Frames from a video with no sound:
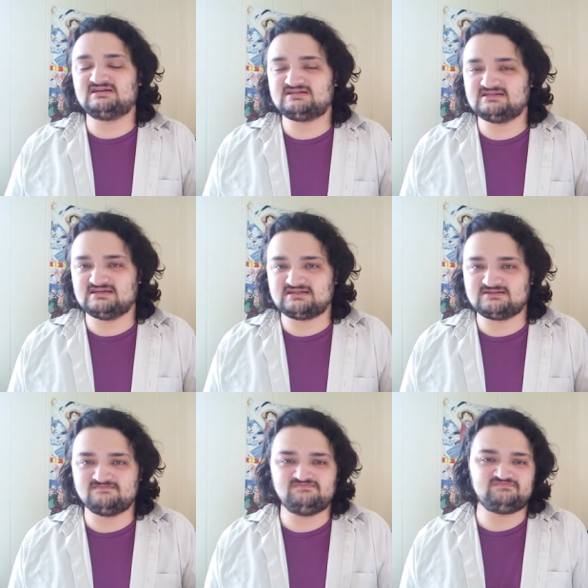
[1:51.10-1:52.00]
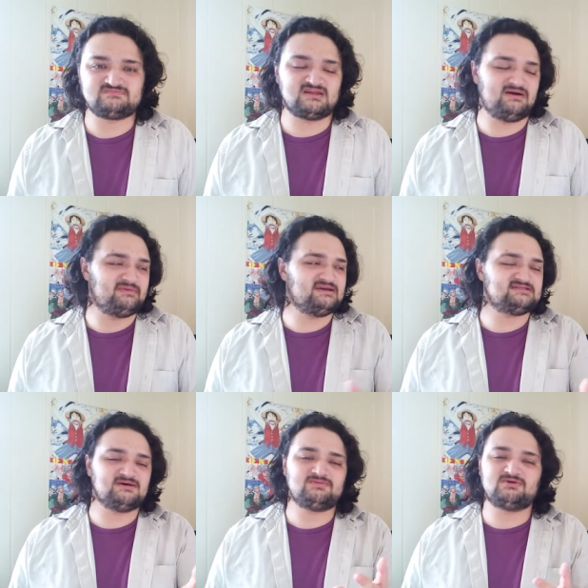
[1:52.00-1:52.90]
exist. I mean,
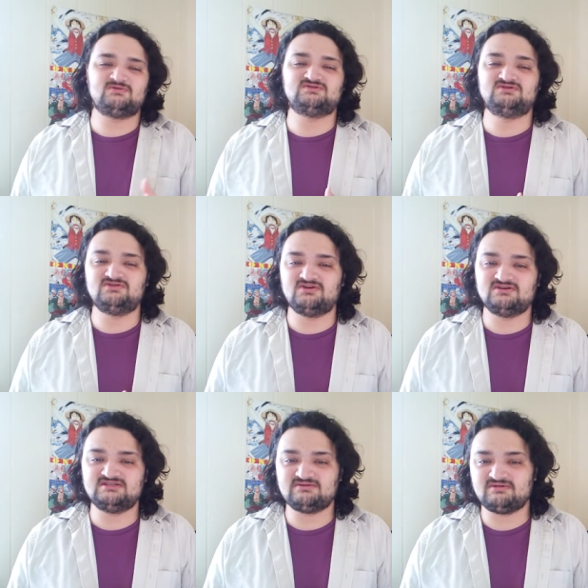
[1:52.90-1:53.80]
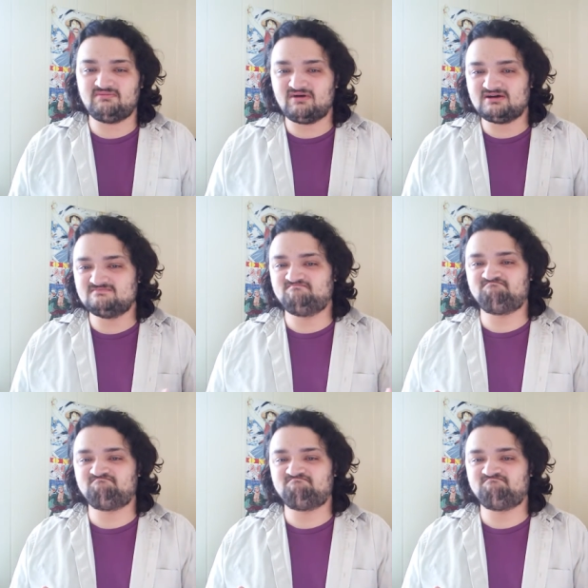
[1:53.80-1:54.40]
it's up there with Studio Ghibli, but